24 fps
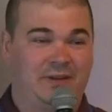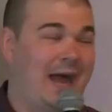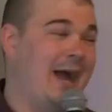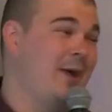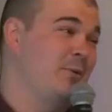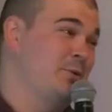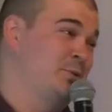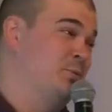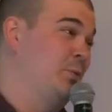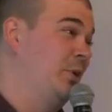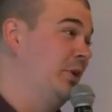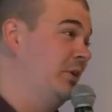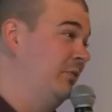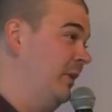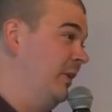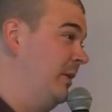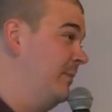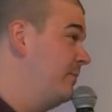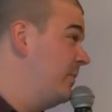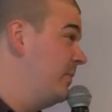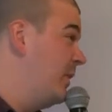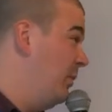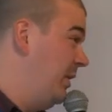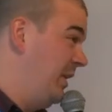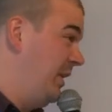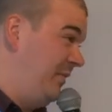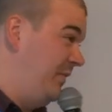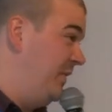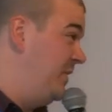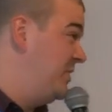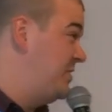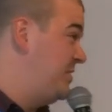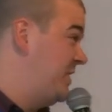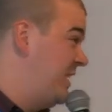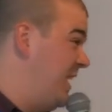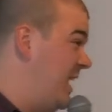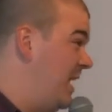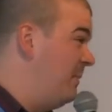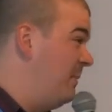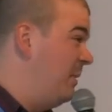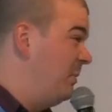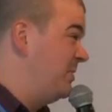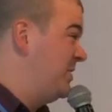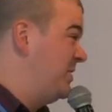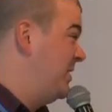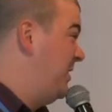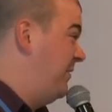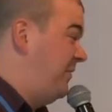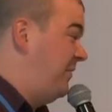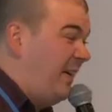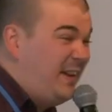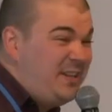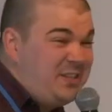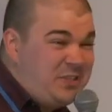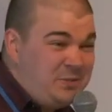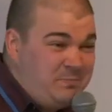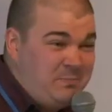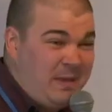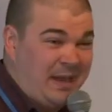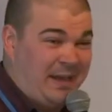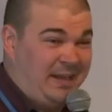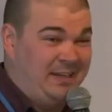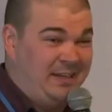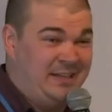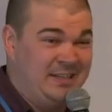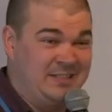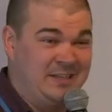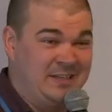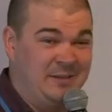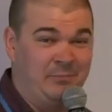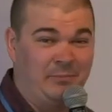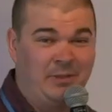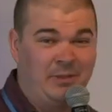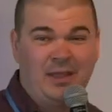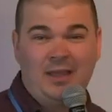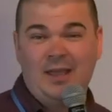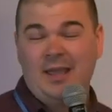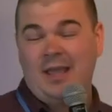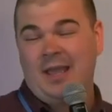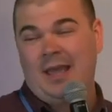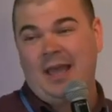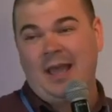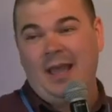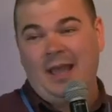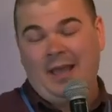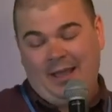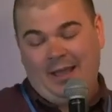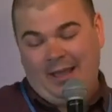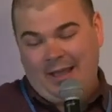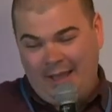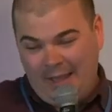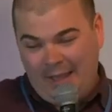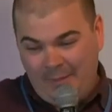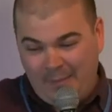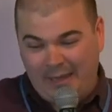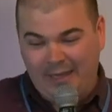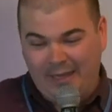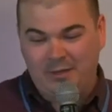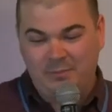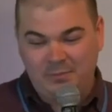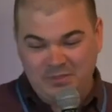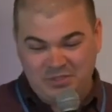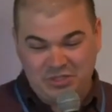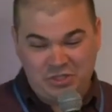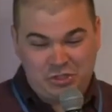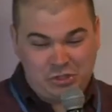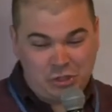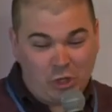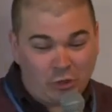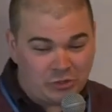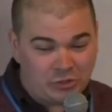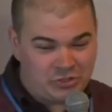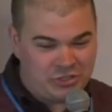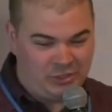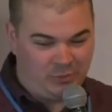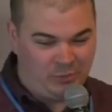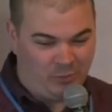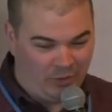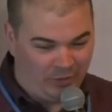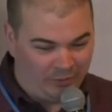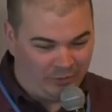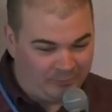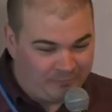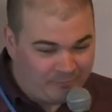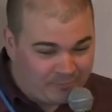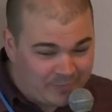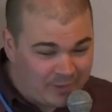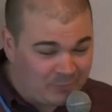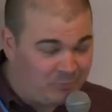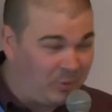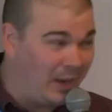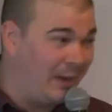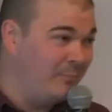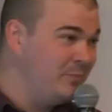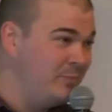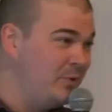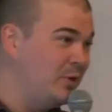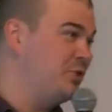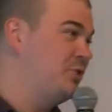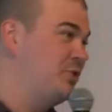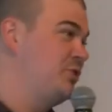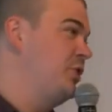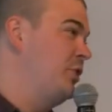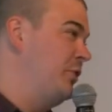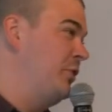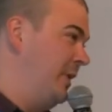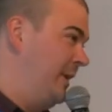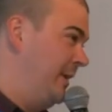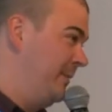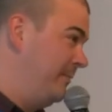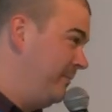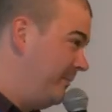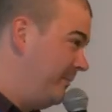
was one of them. When I first came, it was a defense mechanism. It might come as a shock to you all, but I'm not Southern.